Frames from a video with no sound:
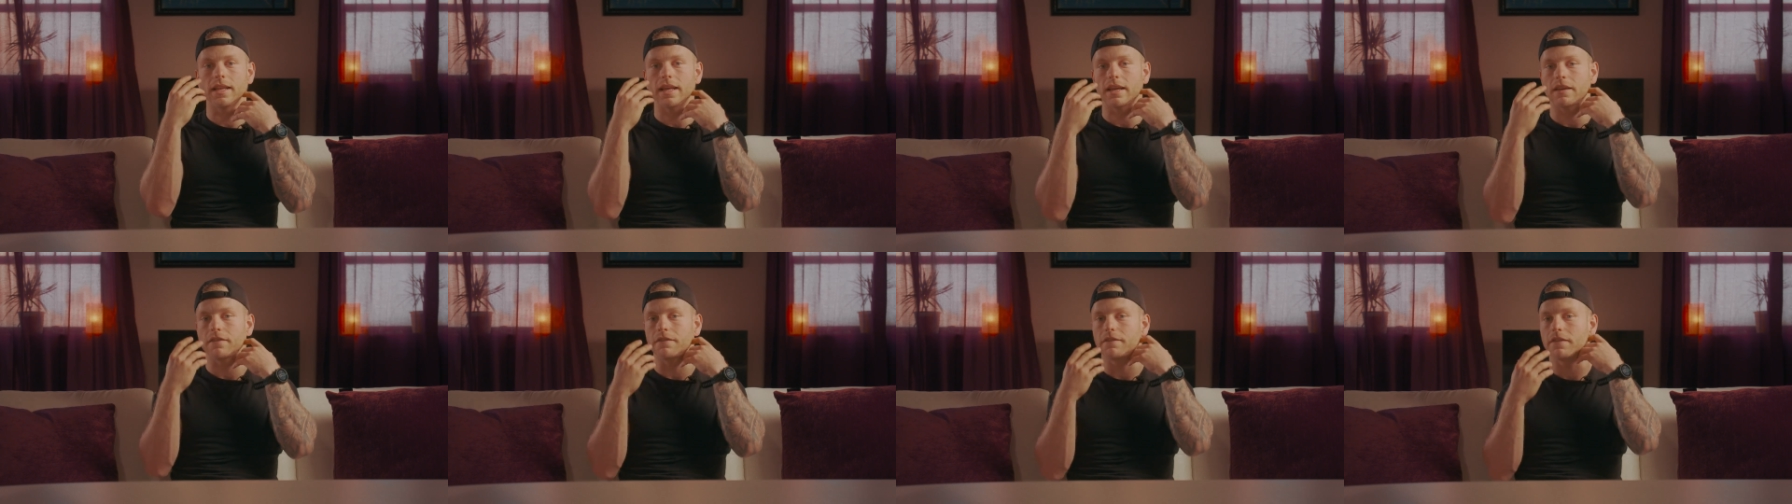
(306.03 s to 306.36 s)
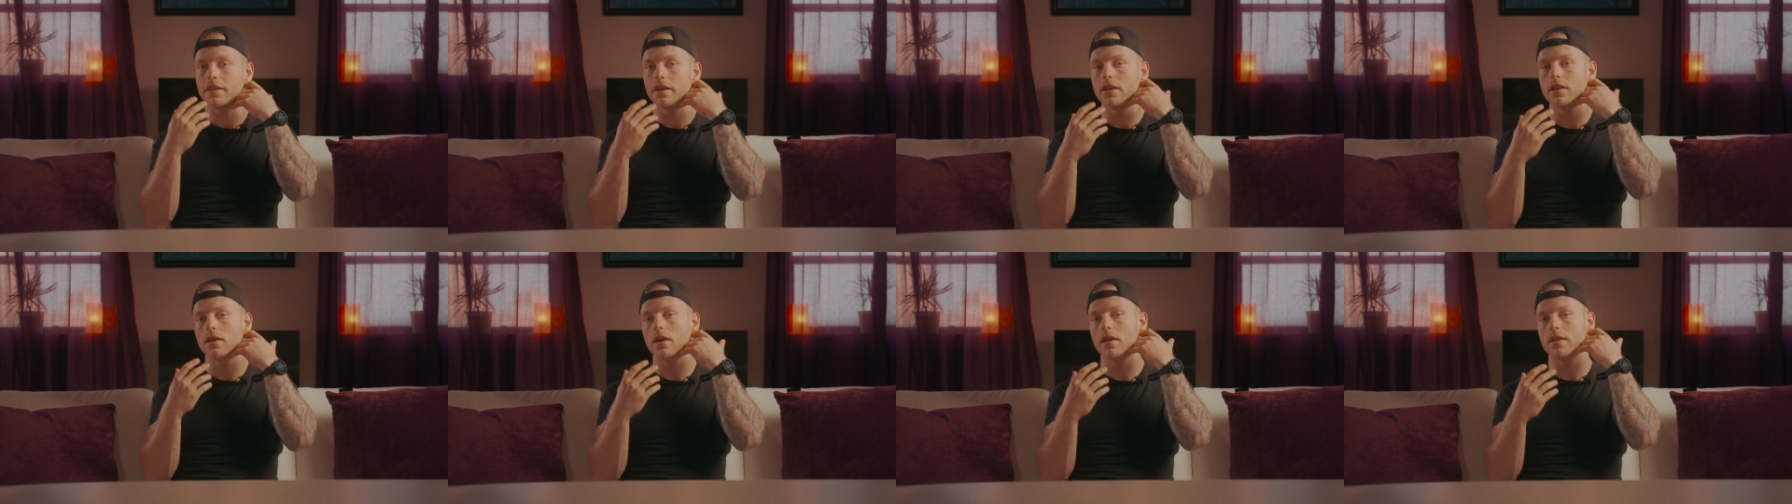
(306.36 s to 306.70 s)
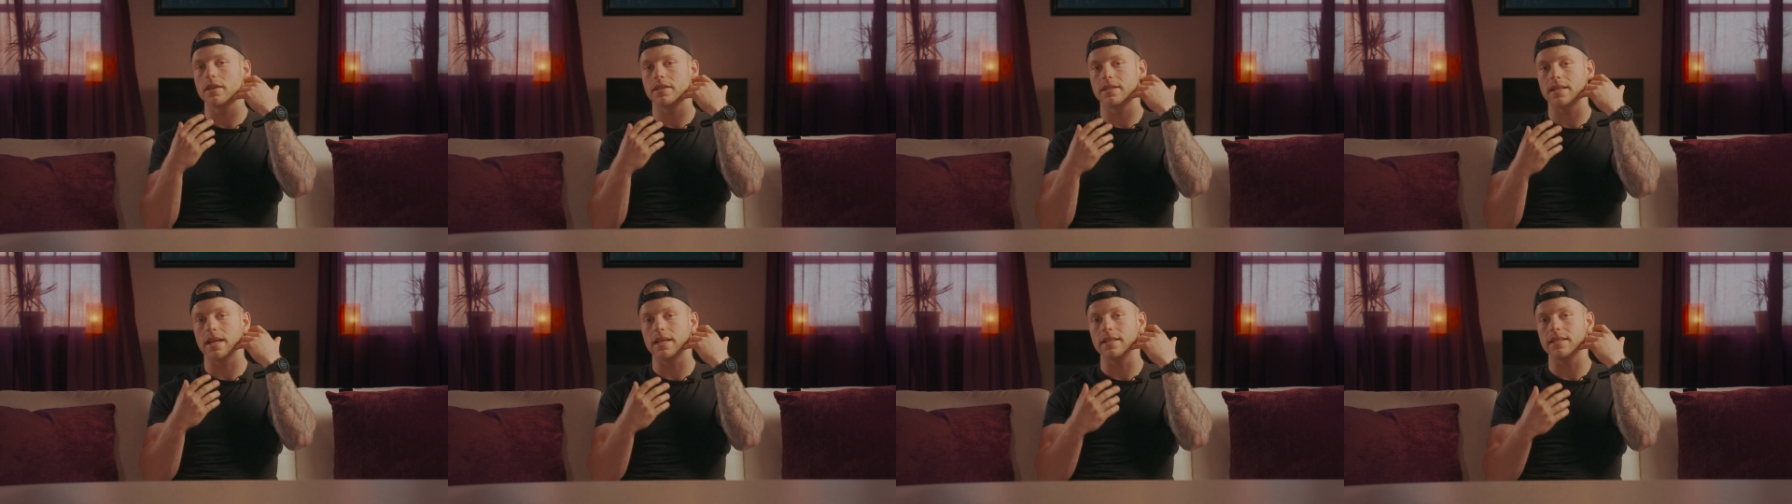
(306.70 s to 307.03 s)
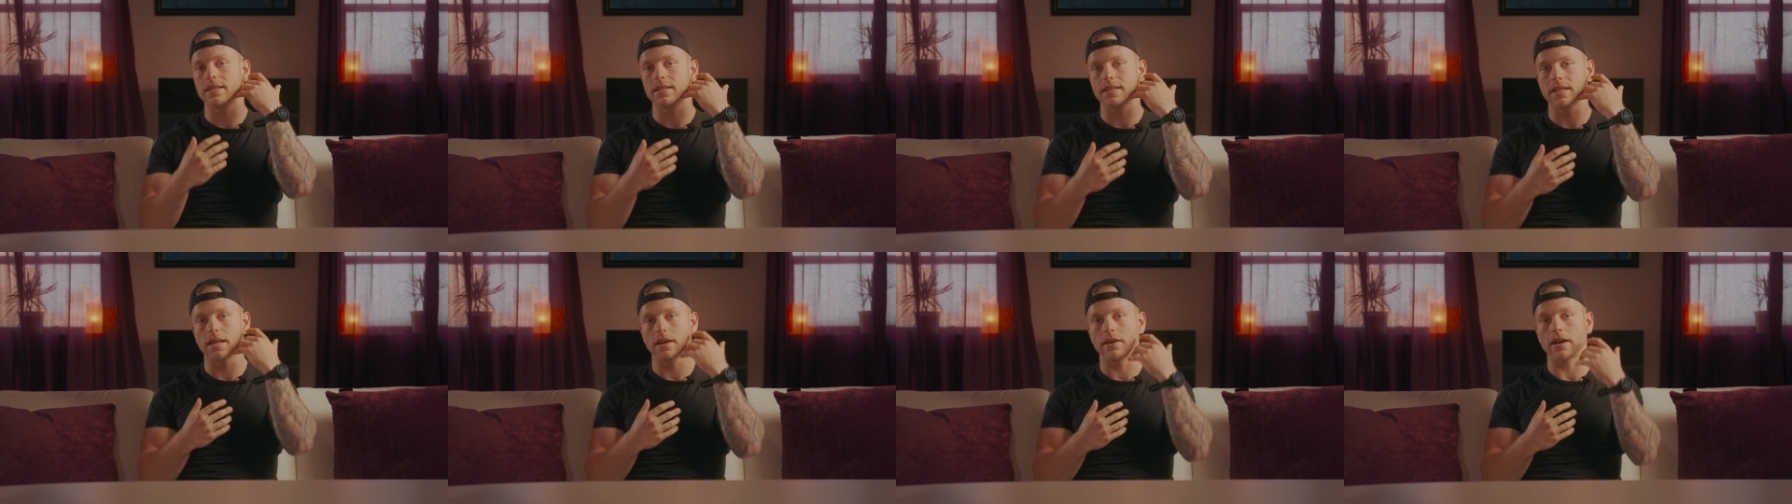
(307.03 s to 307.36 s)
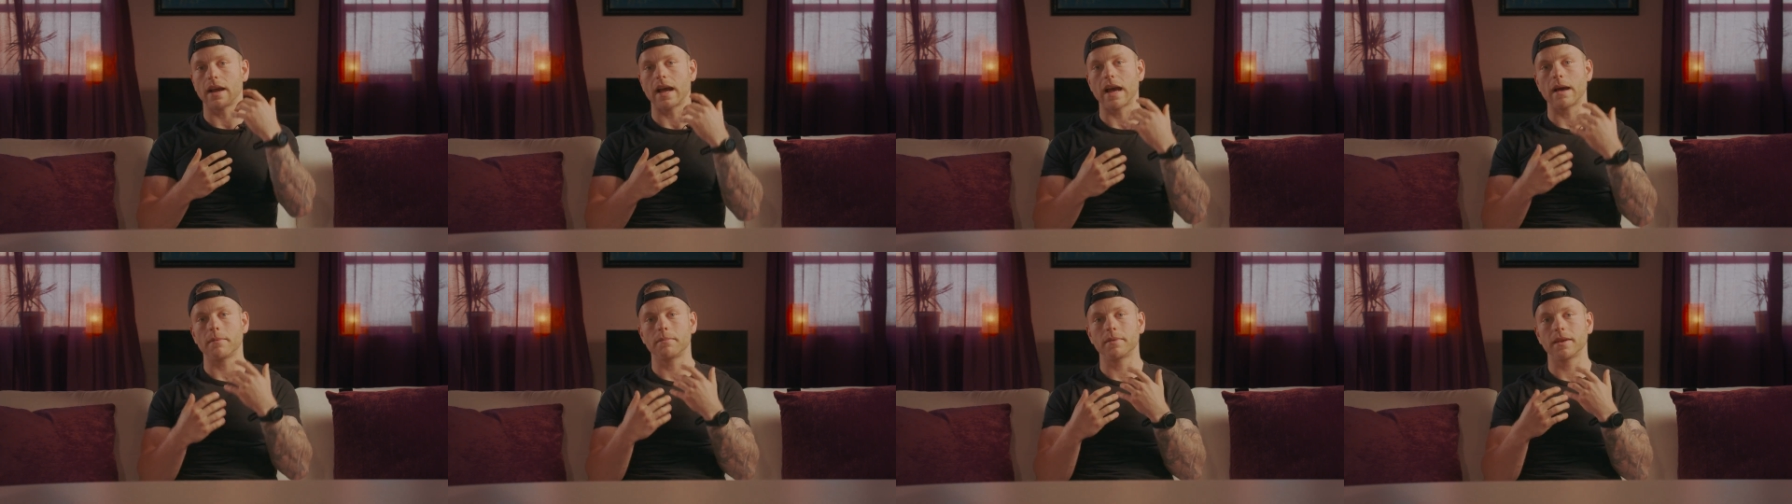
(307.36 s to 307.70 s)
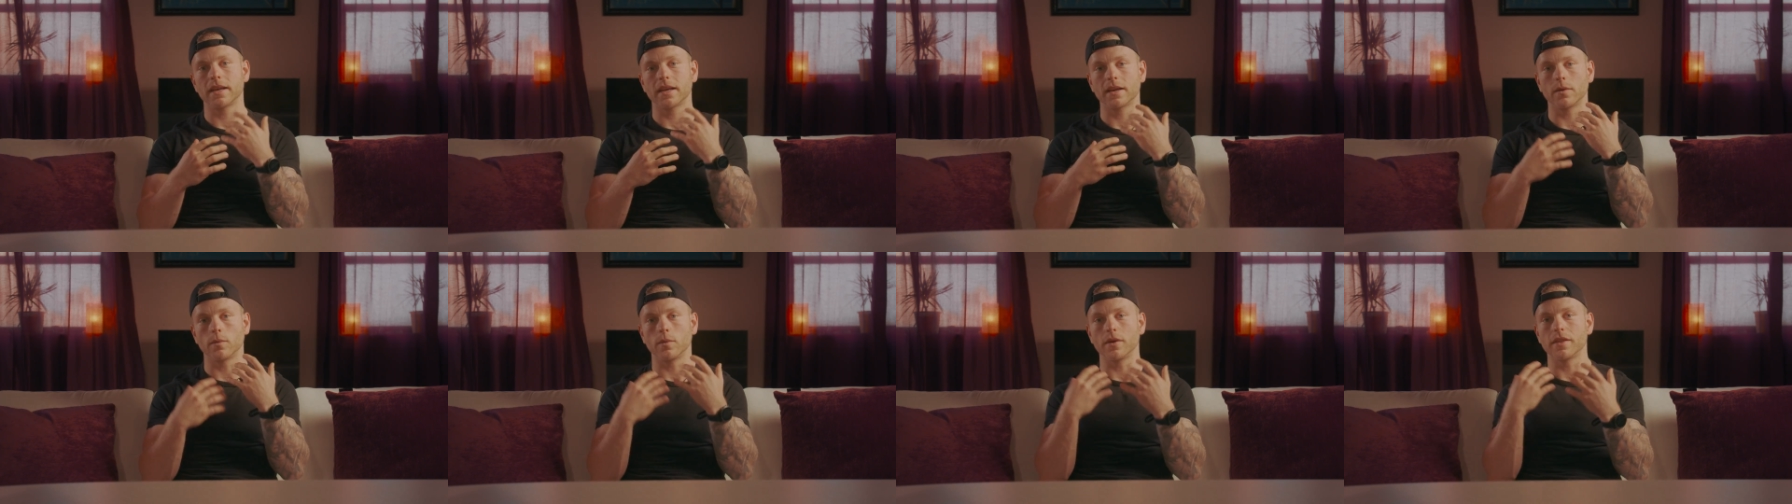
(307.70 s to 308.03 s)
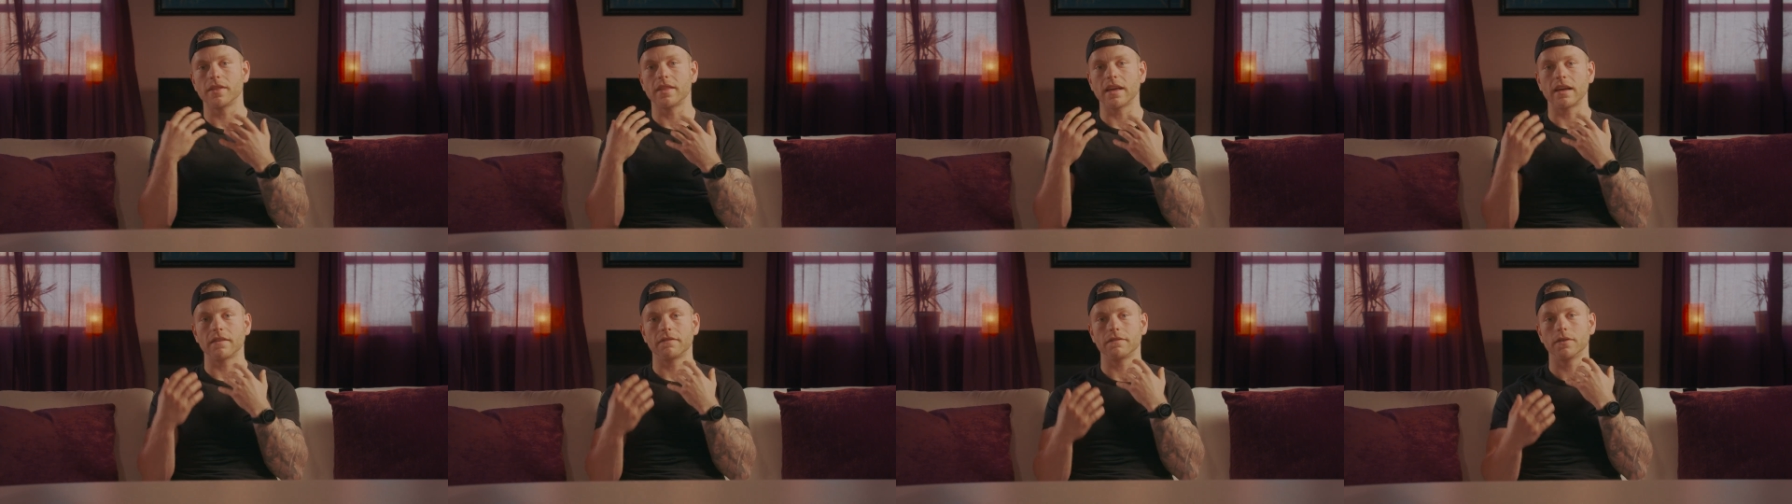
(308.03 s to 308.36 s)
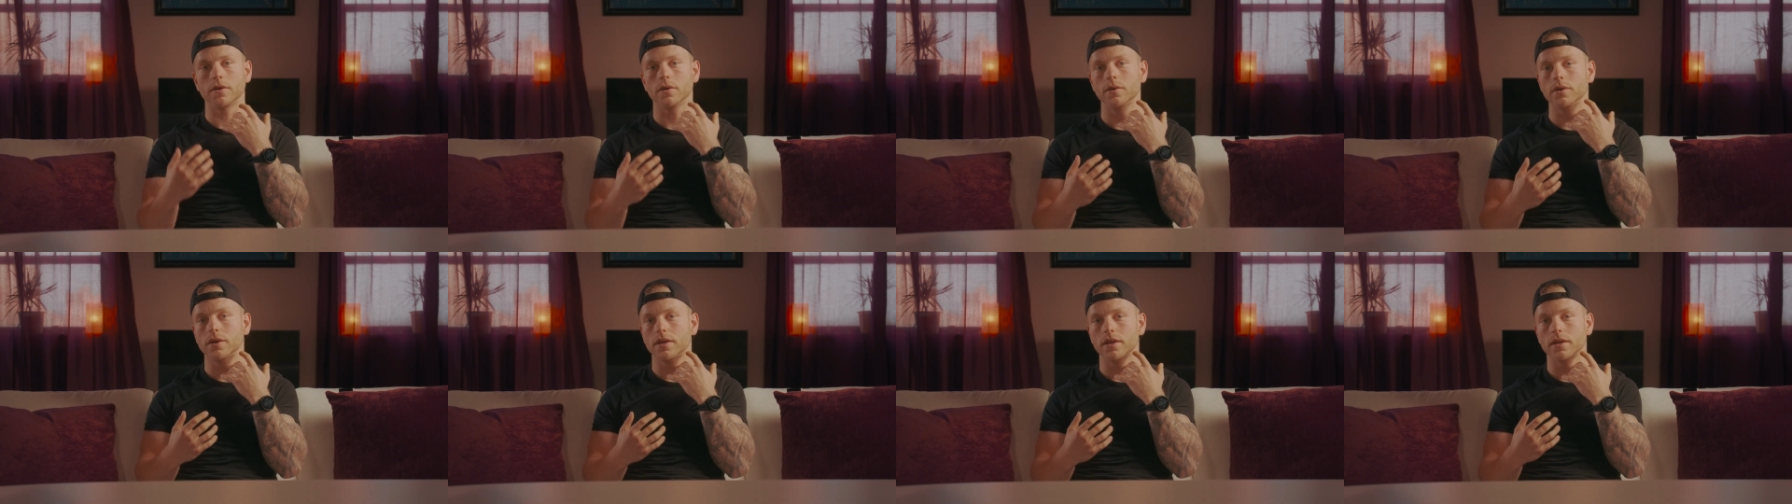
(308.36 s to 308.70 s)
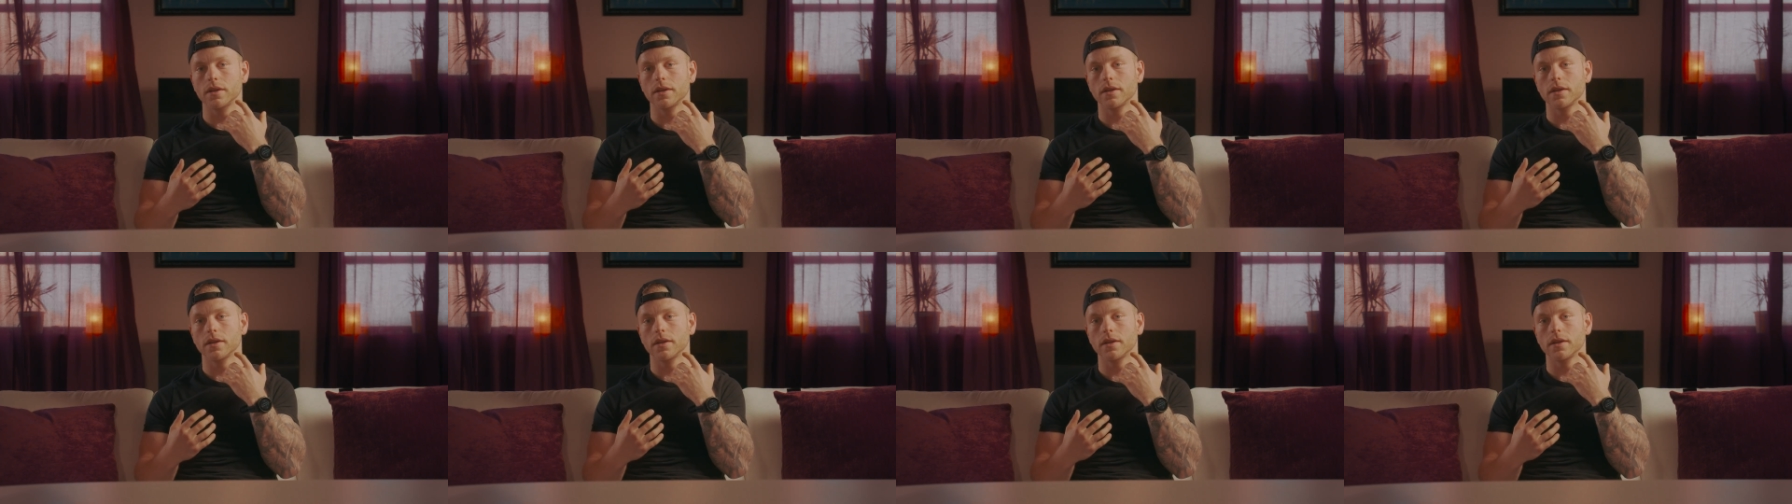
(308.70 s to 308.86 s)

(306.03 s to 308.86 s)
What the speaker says: like feel all the senses that are happening with that food,